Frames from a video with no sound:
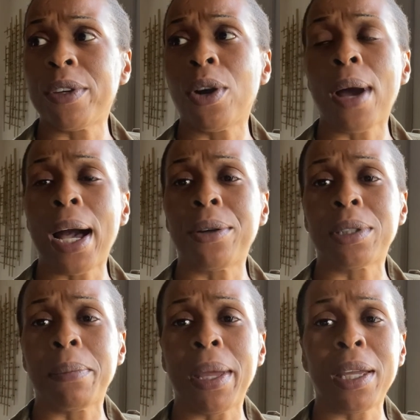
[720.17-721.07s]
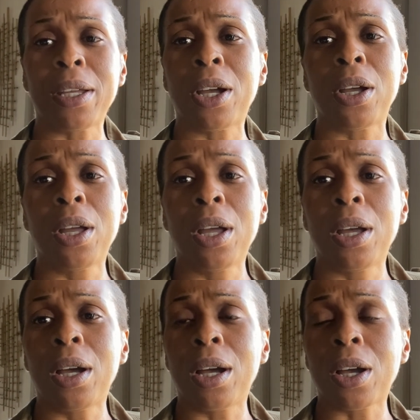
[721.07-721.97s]
know how to make
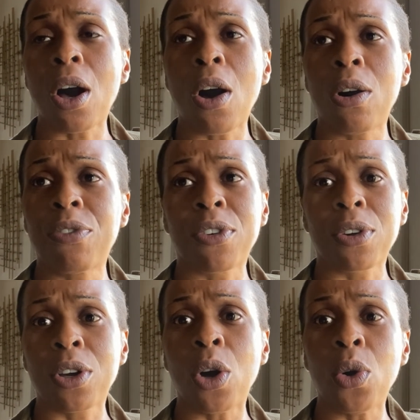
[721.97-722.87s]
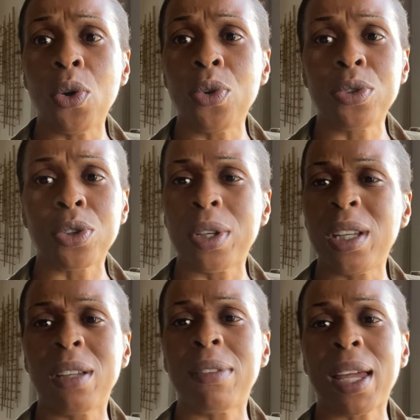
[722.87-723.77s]
a call for codes or
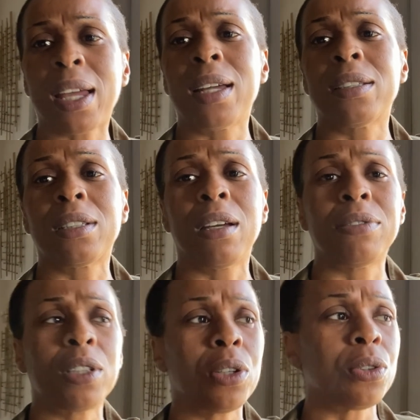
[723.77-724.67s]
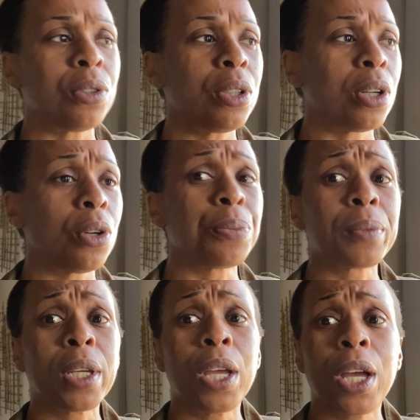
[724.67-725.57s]
any of that kind of stuff. So, you know,
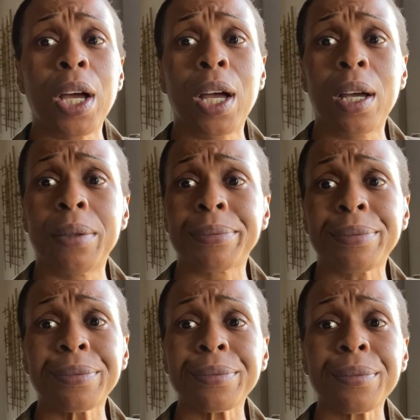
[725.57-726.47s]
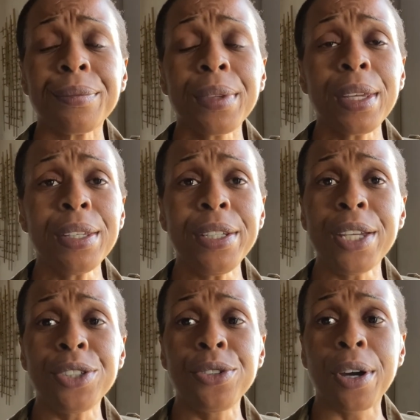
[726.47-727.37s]
um,
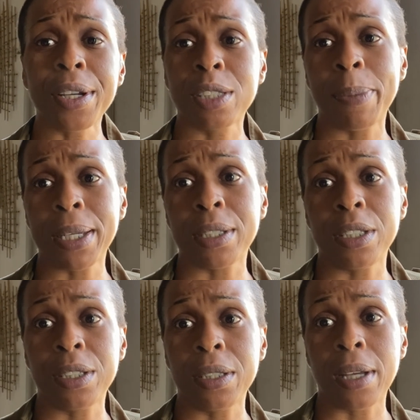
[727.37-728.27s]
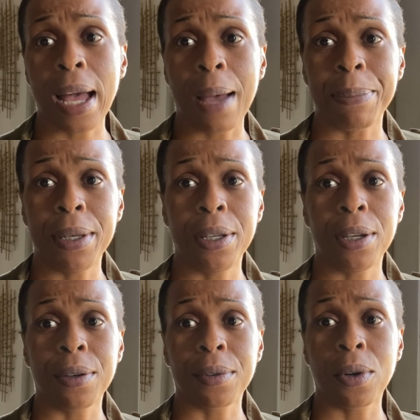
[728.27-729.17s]
yes, you are expected to hop in
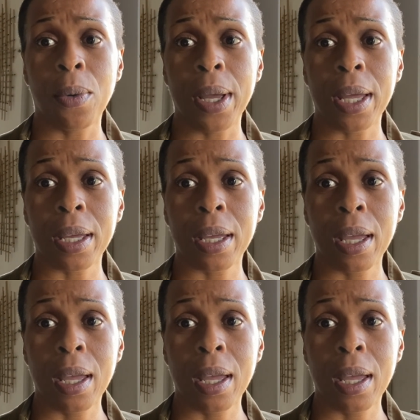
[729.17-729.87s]
there quick.